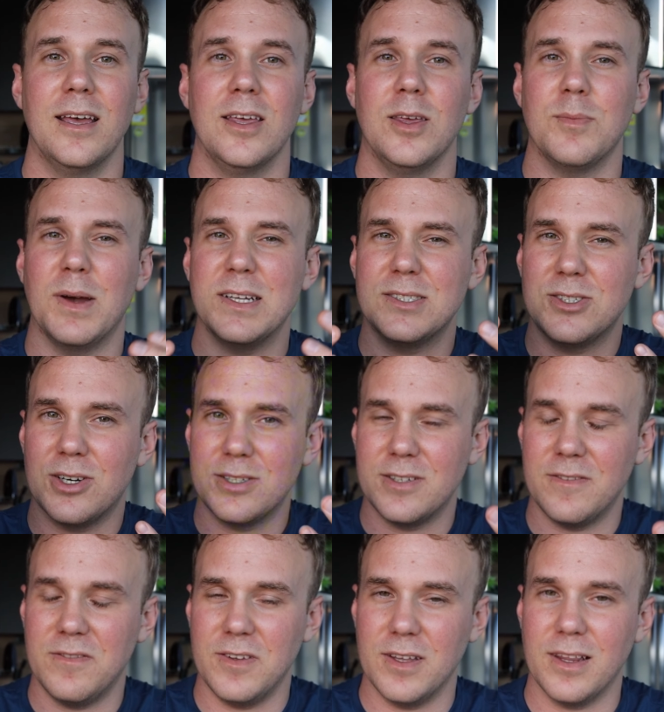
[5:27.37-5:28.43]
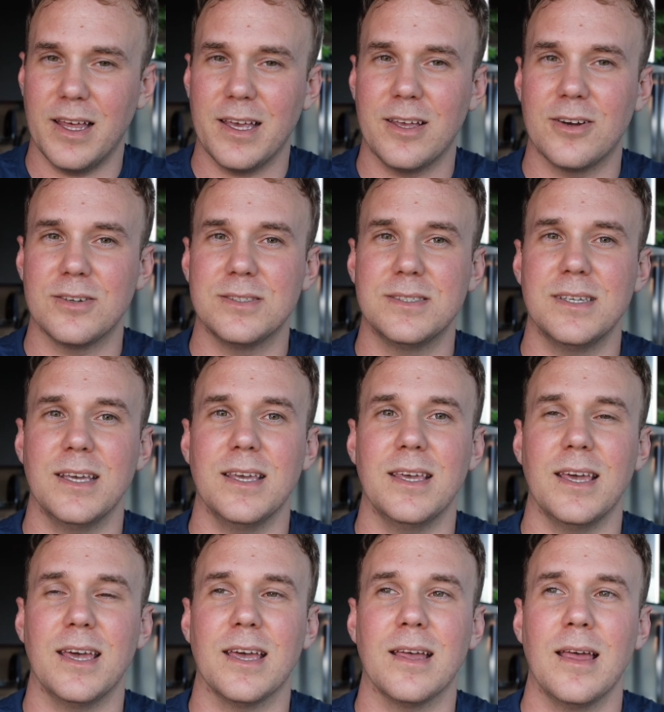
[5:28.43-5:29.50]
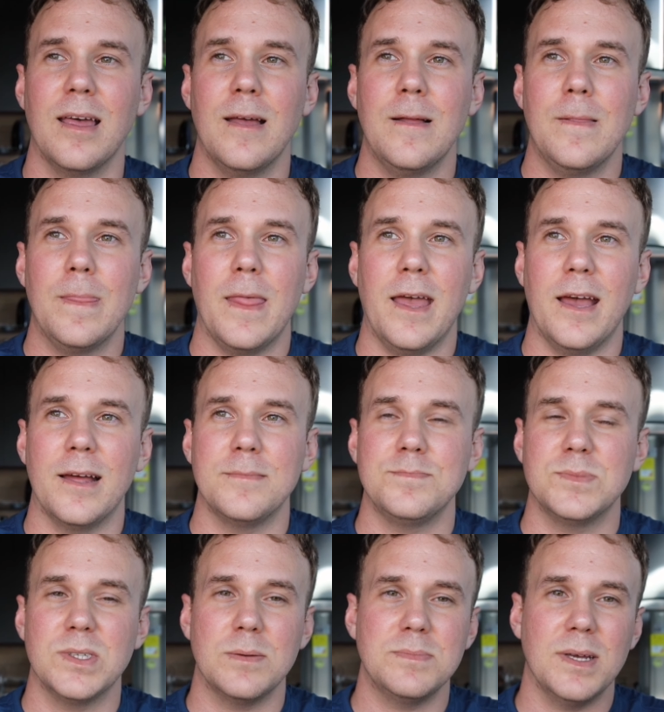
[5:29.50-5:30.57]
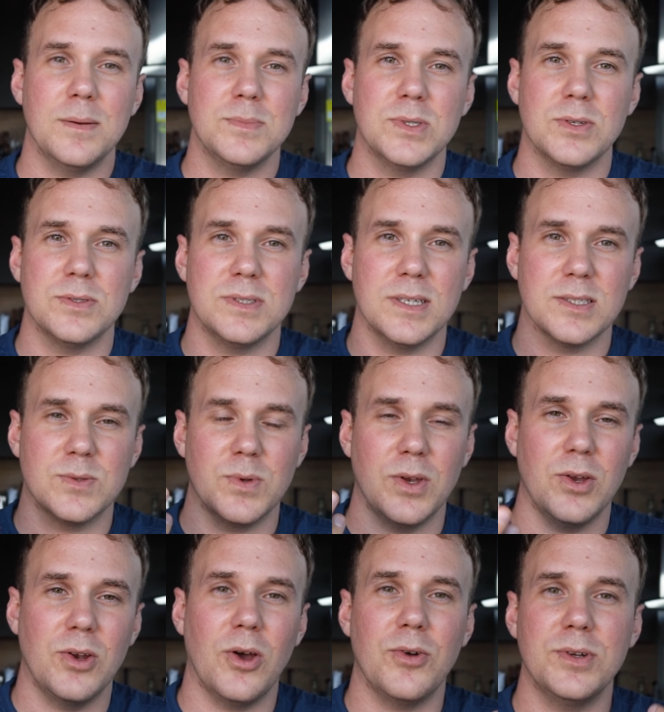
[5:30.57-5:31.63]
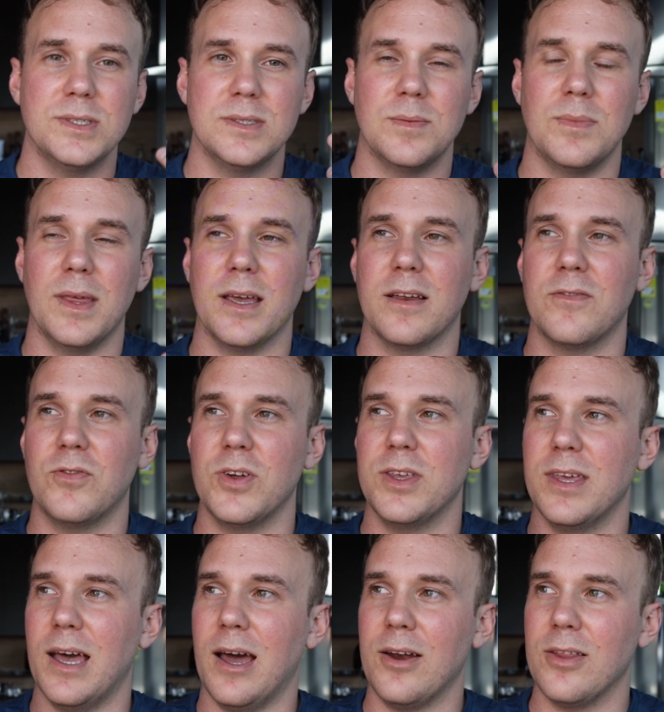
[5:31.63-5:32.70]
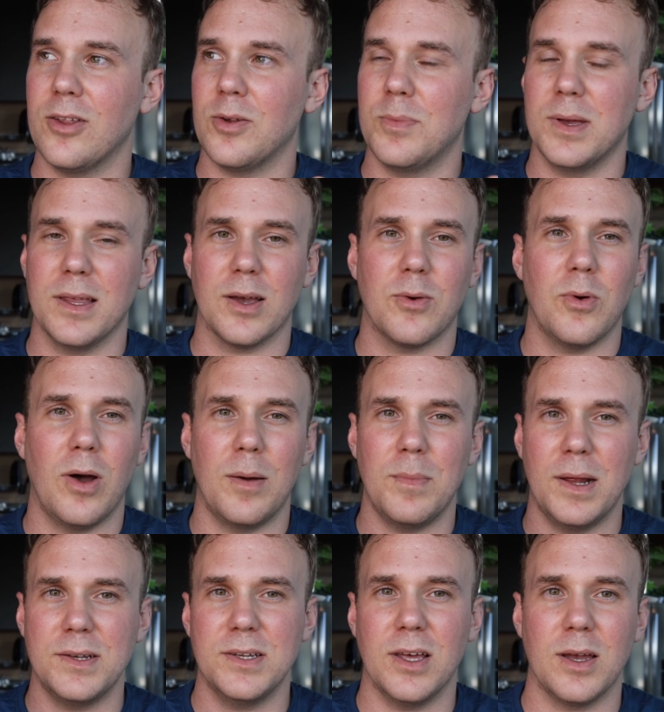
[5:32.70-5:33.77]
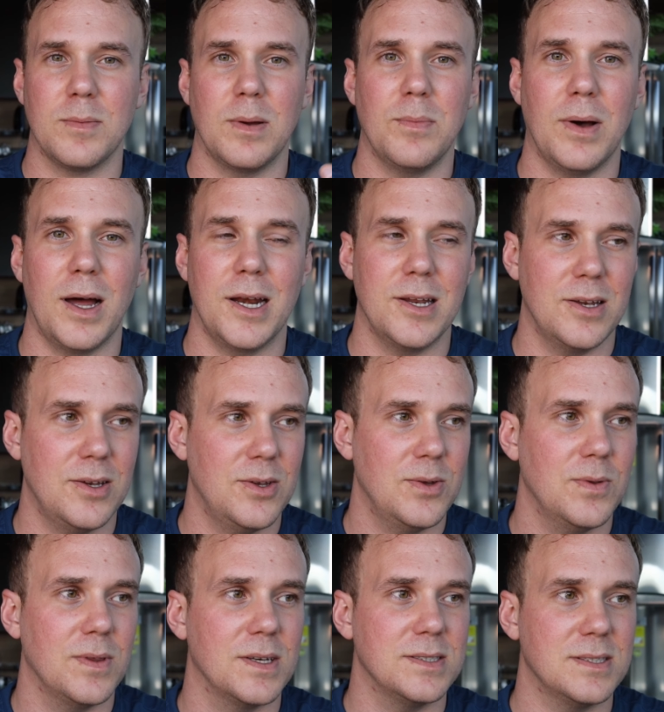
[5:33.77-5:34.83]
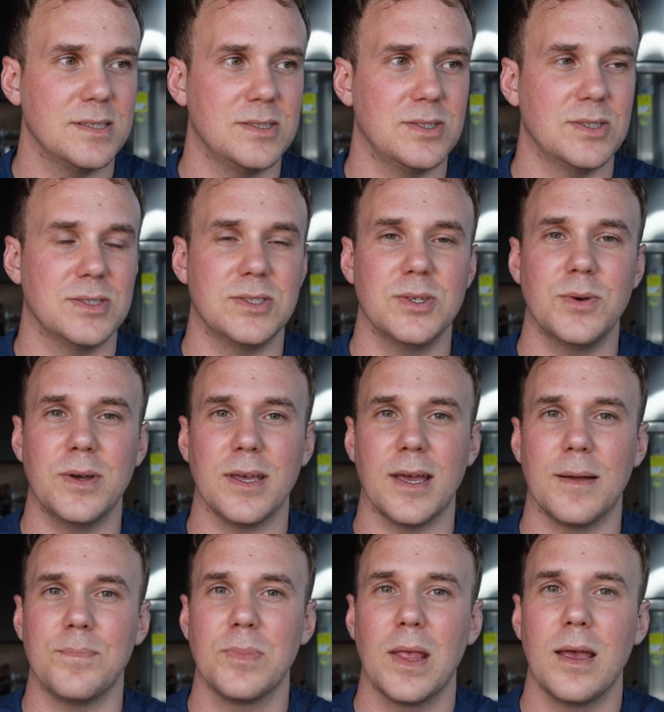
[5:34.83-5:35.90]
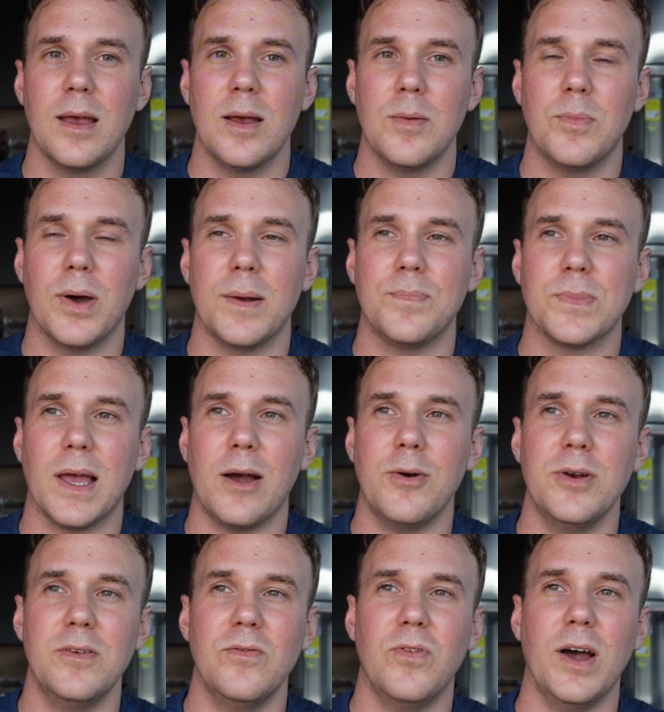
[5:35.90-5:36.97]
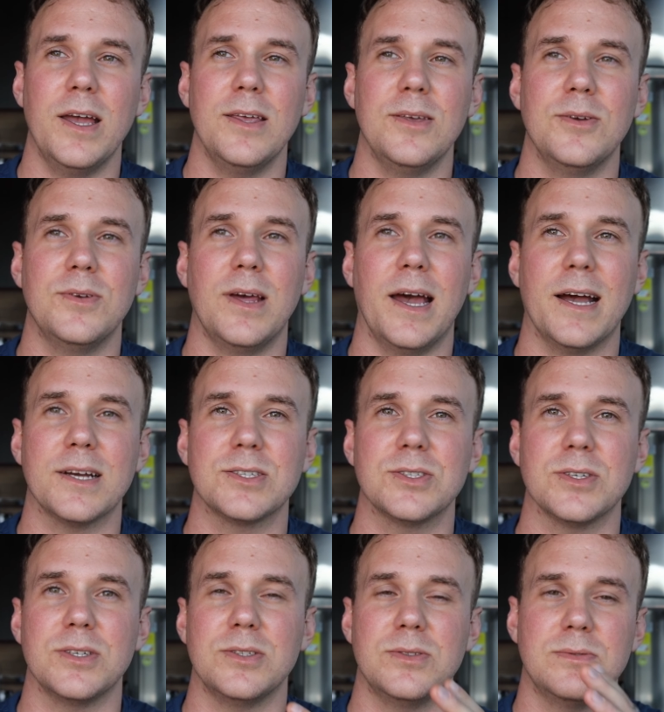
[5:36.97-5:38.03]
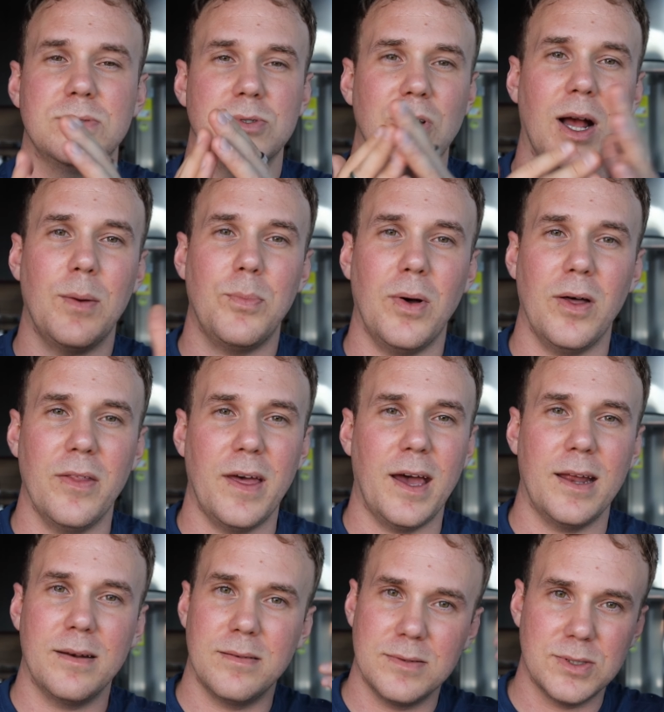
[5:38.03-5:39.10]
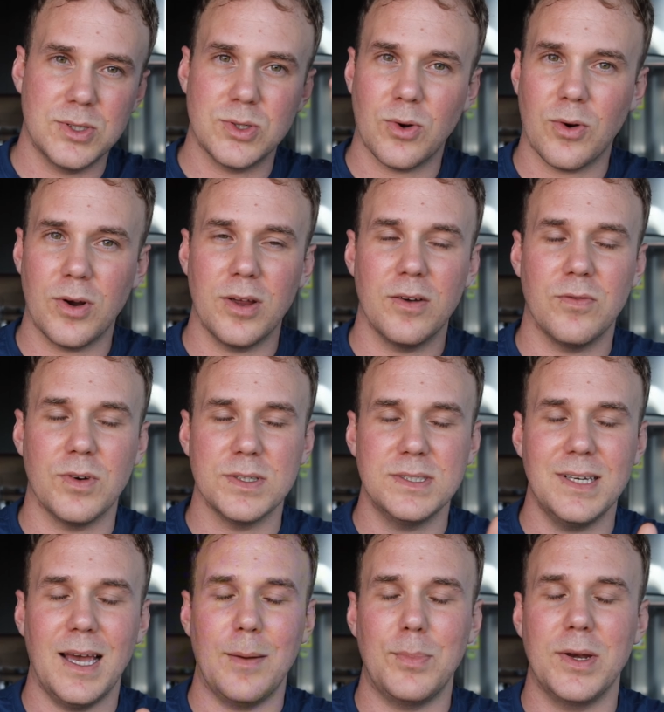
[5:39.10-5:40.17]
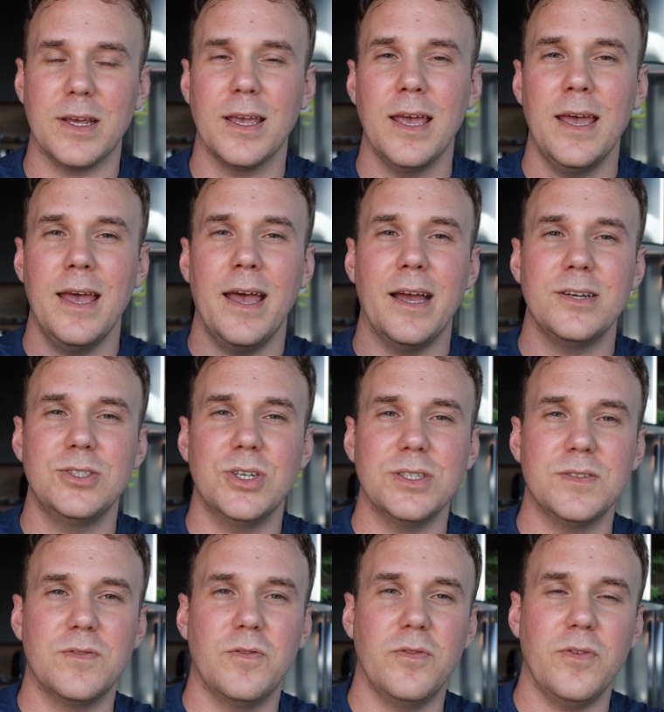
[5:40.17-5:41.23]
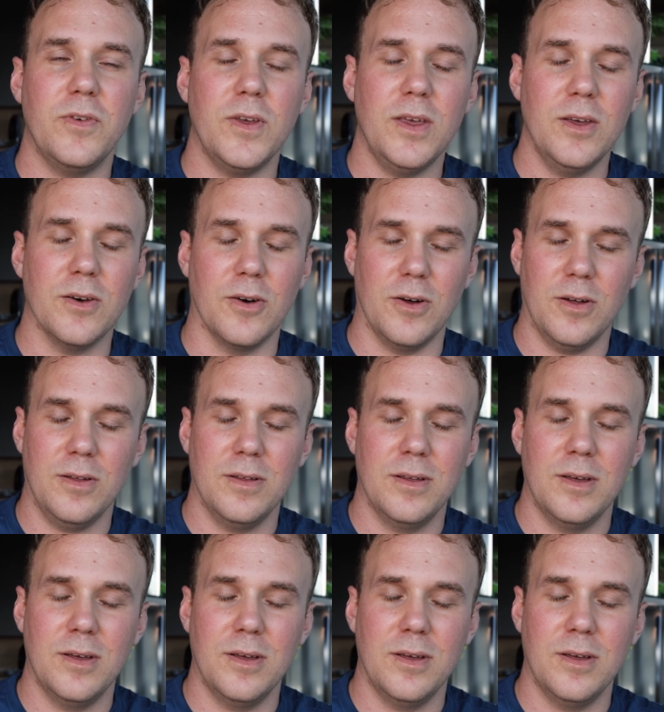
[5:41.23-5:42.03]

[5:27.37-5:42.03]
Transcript: You might start to feel like you're sinking. And sometimes those things, when you notice them, they can freak you out a little bit, like, well, I'm not telling my body to do this, it's just doing it. But I would invite you to actually drop all that story of what's happening and just feel